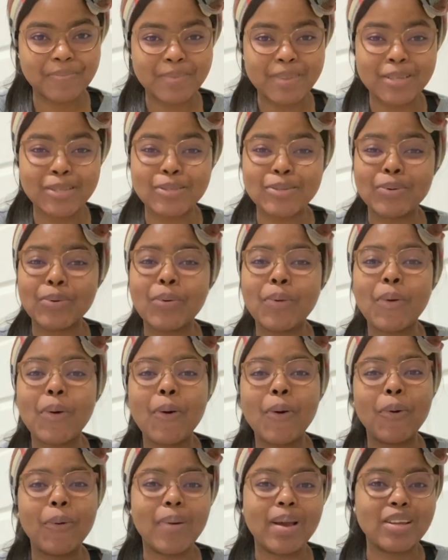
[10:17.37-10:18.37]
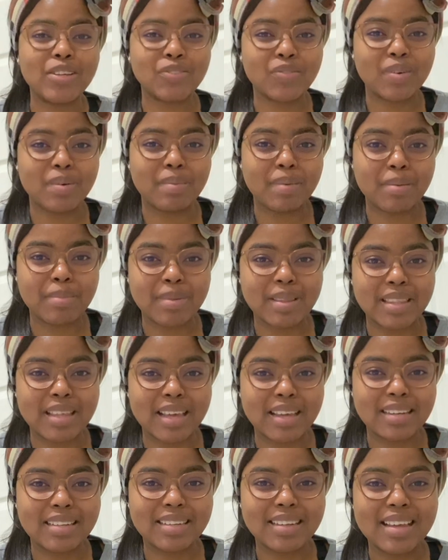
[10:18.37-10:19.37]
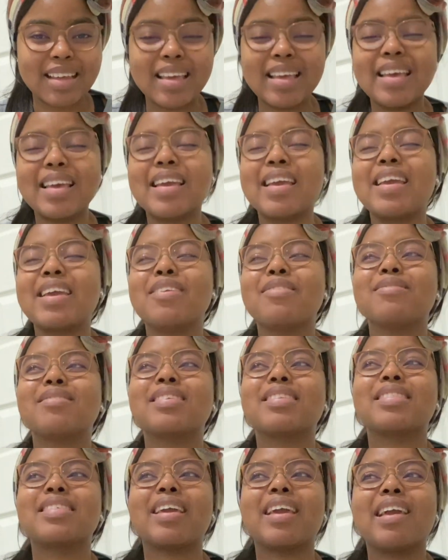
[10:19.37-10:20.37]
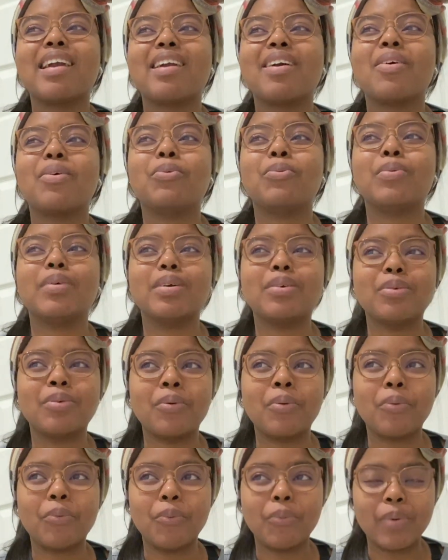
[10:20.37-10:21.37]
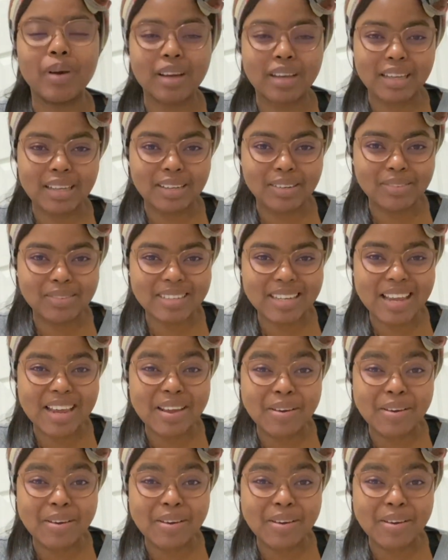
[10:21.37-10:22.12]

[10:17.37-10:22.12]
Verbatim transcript: So always remember that everything will work out.